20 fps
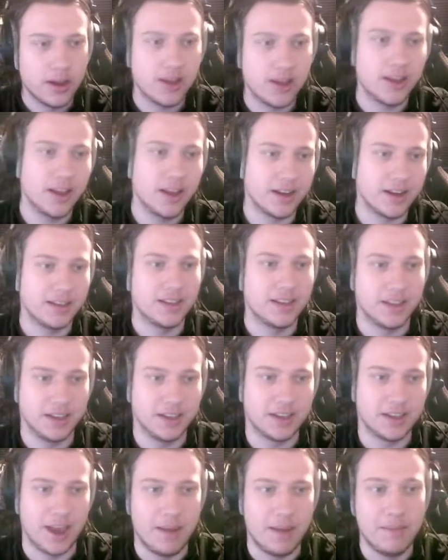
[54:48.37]
Like I said, this
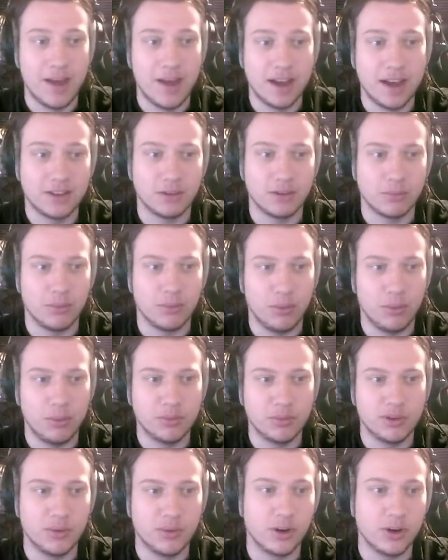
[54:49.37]
game has some
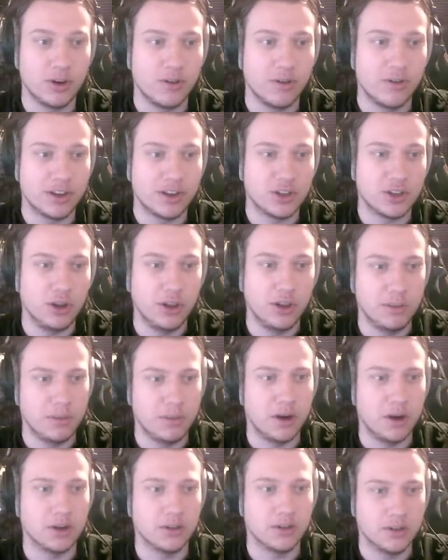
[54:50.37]
problems, and we couldn't fix all the
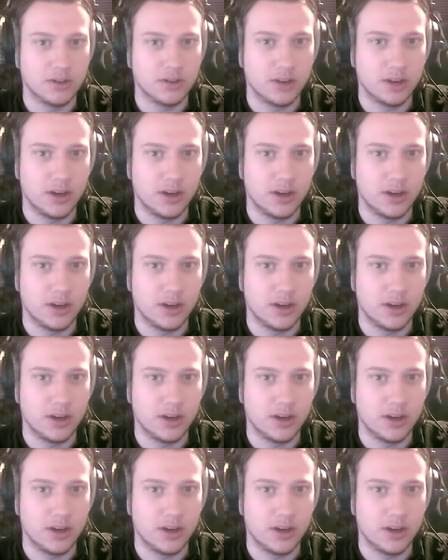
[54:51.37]
bugs